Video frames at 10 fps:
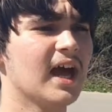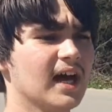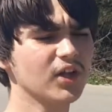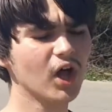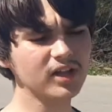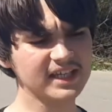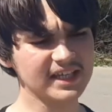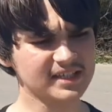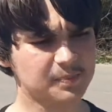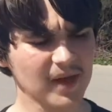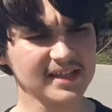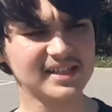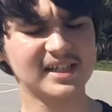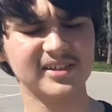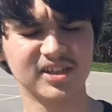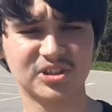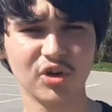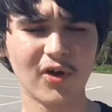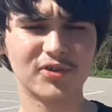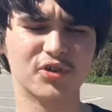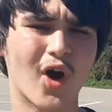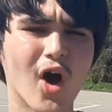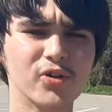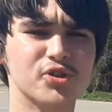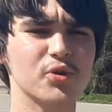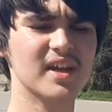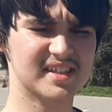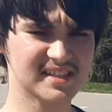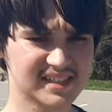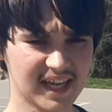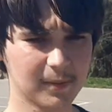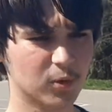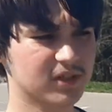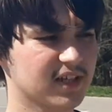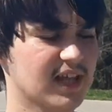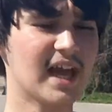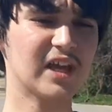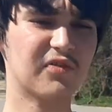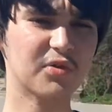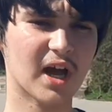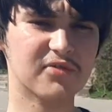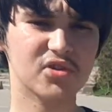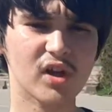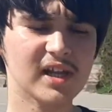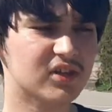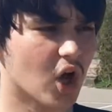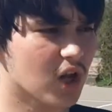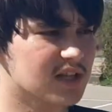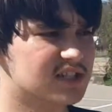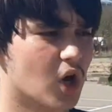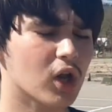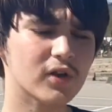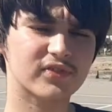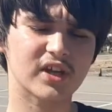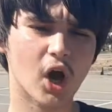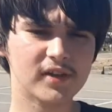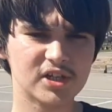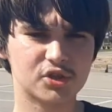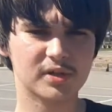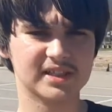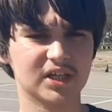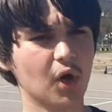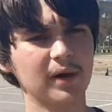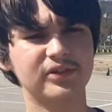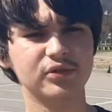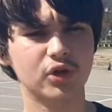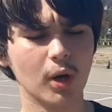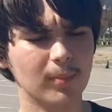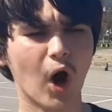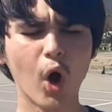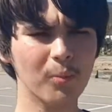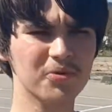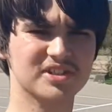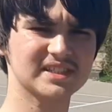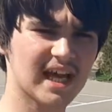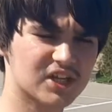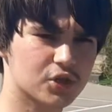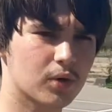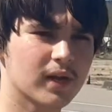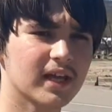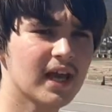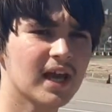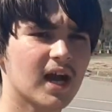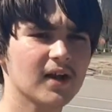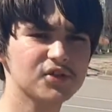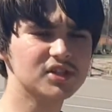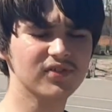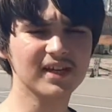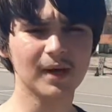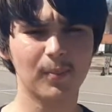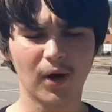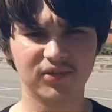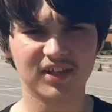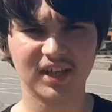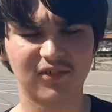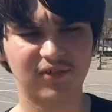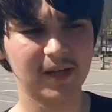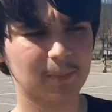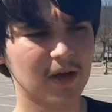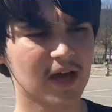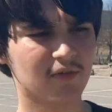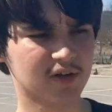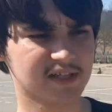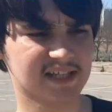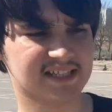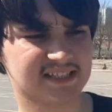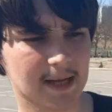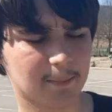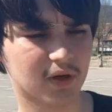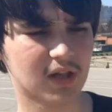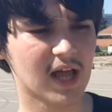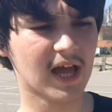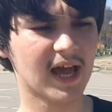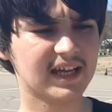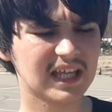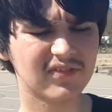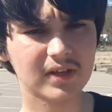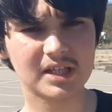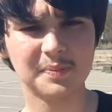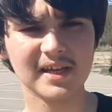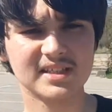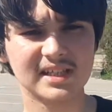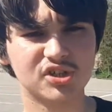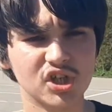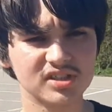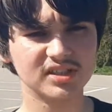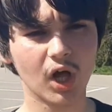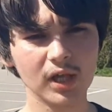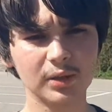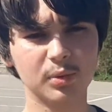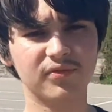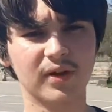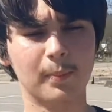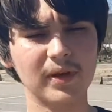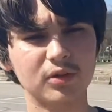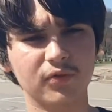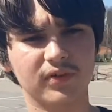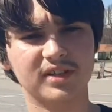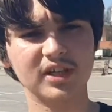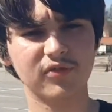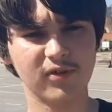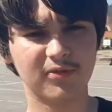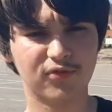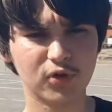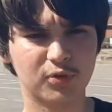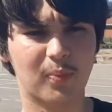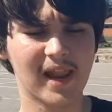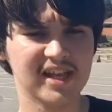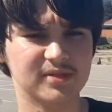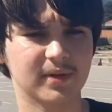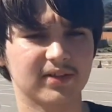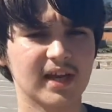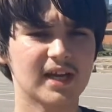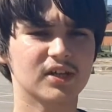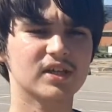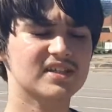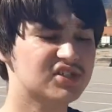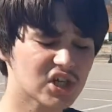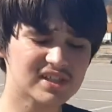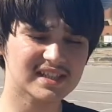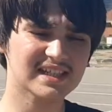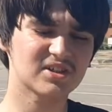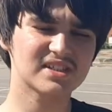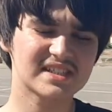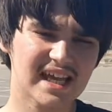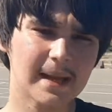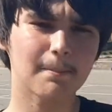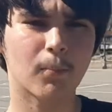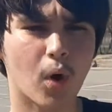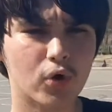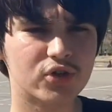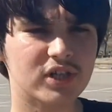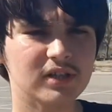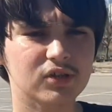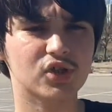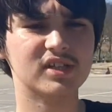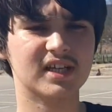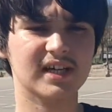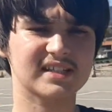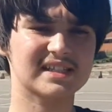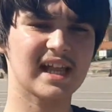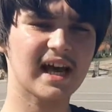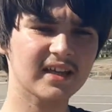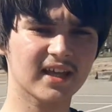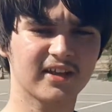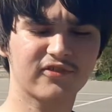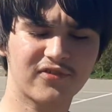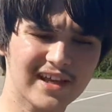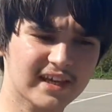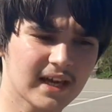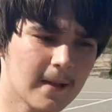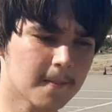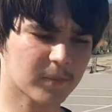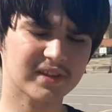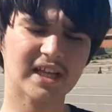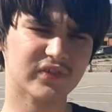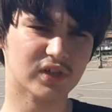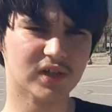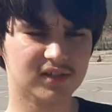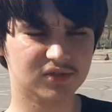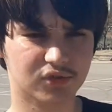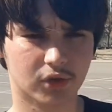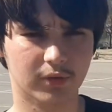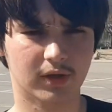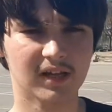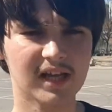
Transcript: An Ollie is basically the door to all tricks in skateboarding. If you have solid Ollies, all of the other tricks are going to come almost naturally. I just think about the kickflip for an example. A kickflip is basically just an Ollie with a bit of a different foot placement. It's just the same motion, just gotta slide and flick. But that's for another tutorial.